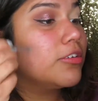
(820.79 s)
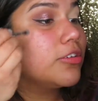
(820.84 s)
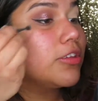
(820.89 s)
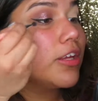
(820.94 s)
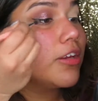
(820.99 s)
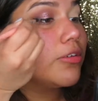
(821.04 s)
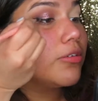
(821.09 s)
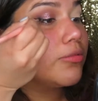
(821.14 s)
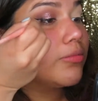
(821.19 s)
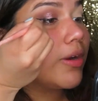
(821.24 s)

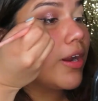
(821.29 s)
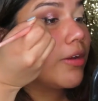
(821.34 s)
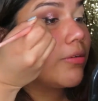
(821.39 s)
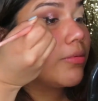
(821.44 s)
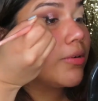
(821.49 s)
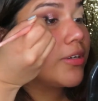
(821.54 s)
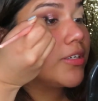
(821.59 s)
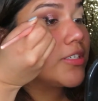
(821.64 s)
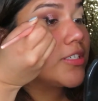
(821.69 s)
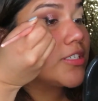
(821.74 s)
like right
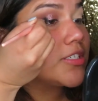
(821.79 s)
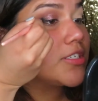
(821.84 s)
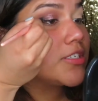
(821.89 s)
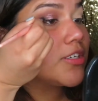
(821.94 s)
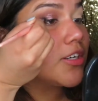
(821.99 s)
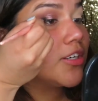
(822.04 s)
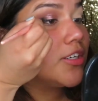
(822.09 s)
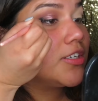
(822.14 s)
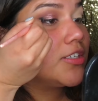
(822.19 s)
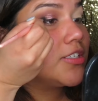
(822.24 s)
where it
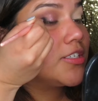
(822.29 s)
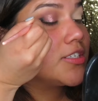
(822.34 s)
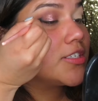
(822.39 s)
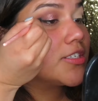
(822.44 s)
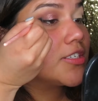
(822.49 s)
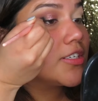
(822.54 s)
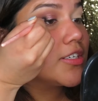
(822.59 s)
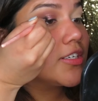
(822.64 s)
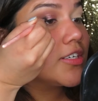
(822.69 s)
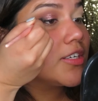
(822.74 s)

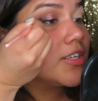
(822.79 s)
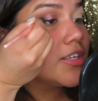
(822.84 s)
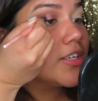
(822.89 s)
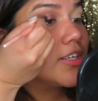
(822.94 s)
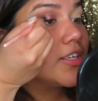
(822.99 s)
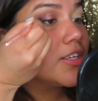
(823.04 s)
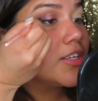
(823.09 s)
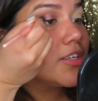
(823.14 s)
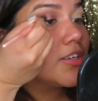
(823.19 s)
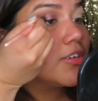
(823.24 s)
starts
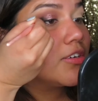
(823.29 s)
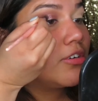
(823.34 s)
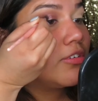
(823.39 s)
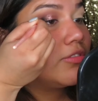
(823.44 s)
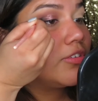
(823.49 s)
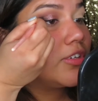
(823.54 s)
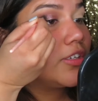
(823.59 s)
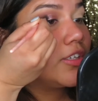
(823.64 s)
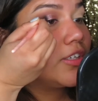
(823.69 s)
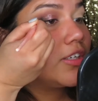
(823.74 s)

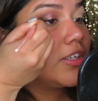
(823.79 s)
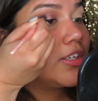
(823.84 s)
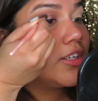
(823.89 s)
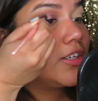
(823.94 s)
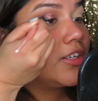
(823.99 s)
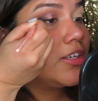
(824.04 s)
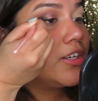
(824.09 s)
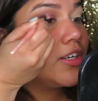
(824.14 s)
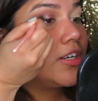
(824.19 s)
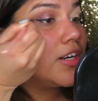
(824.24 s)
over
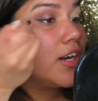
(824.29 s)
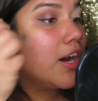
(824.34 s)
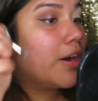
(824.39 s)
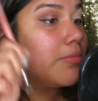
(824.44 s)
here.